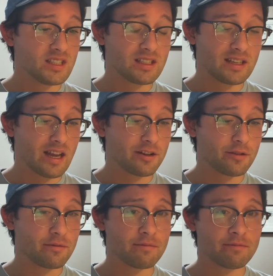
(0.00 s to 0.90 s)
yeah,
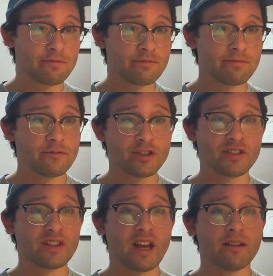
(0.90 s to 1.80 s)
dude,
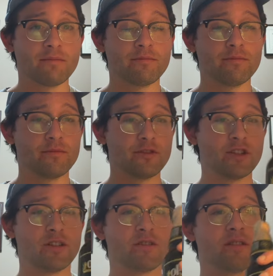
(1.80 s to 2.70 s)
just sad.
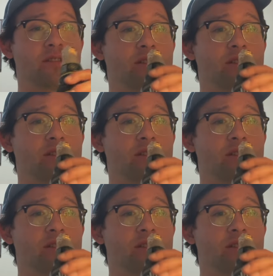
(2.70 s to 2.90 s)
Cheers.